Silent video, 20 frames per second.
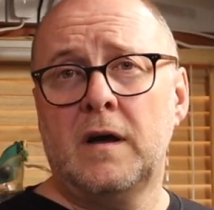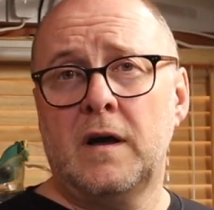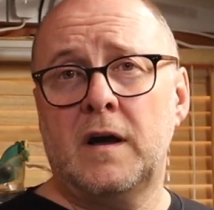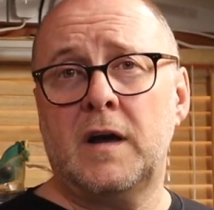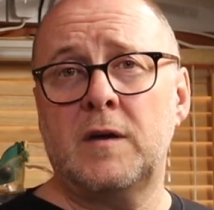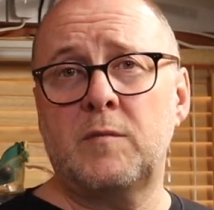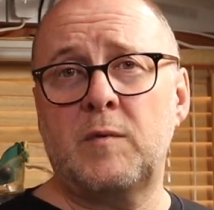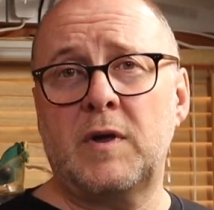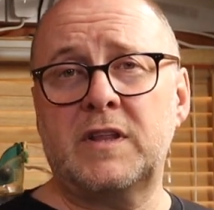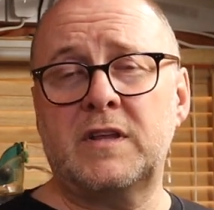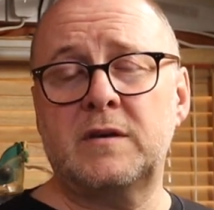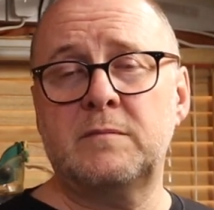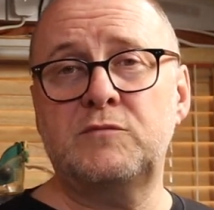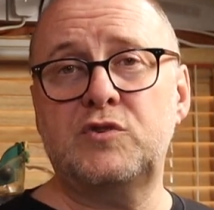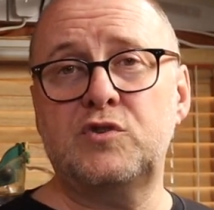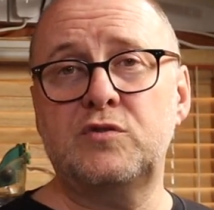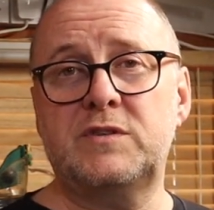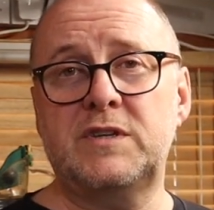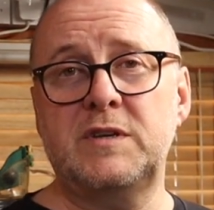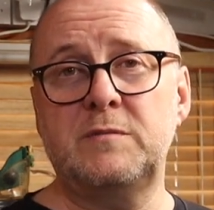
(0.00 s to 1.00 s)
Hi, welcome
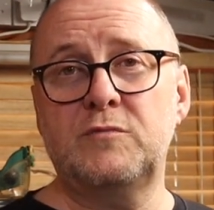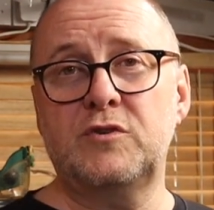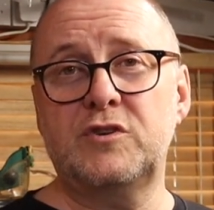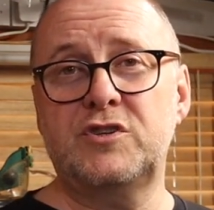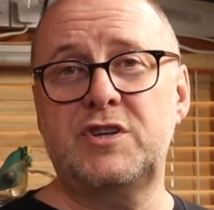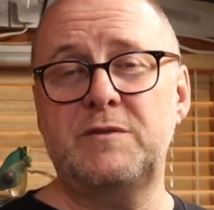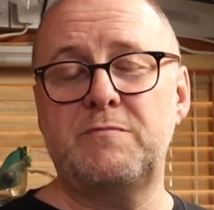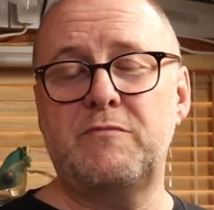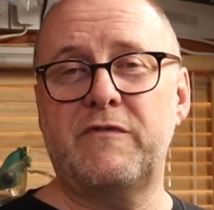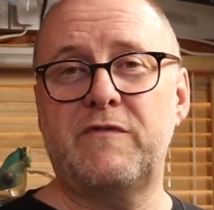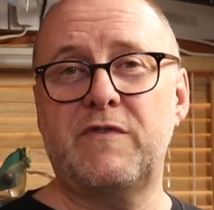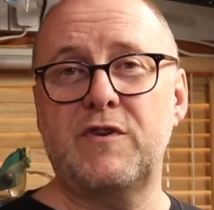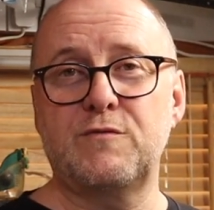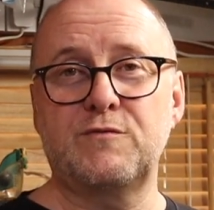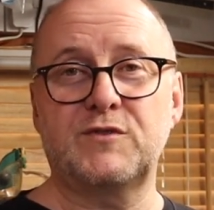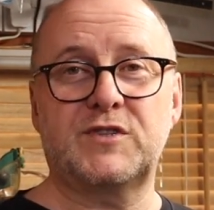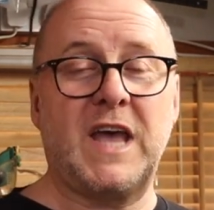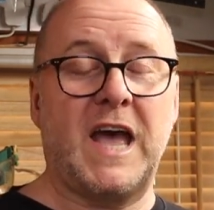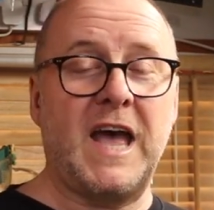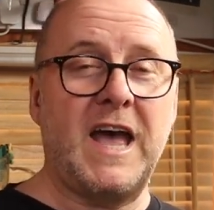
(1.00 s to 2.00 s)
to Team Wooly Sheep
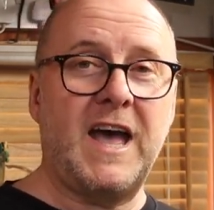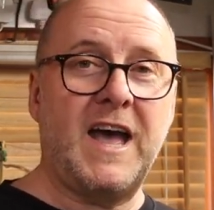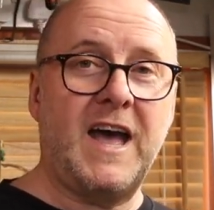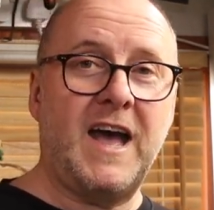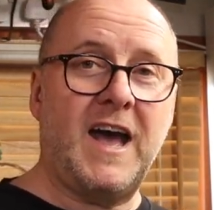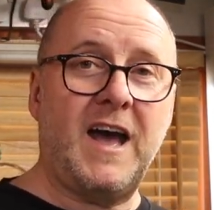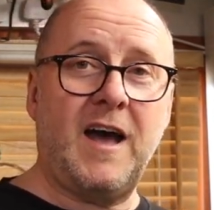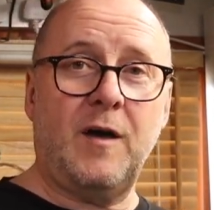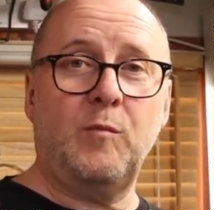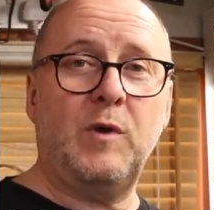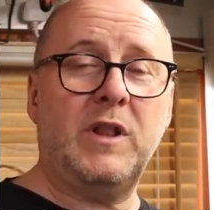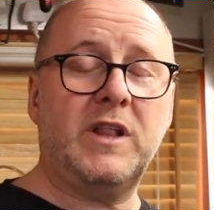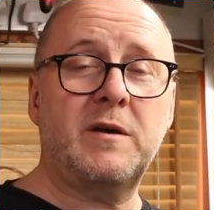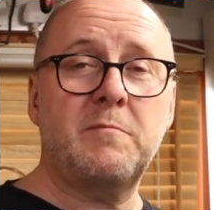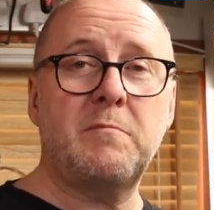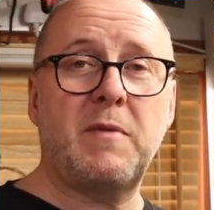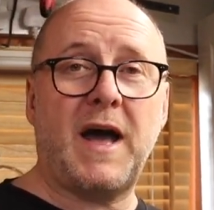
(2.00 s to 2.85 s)
Reviews and welcome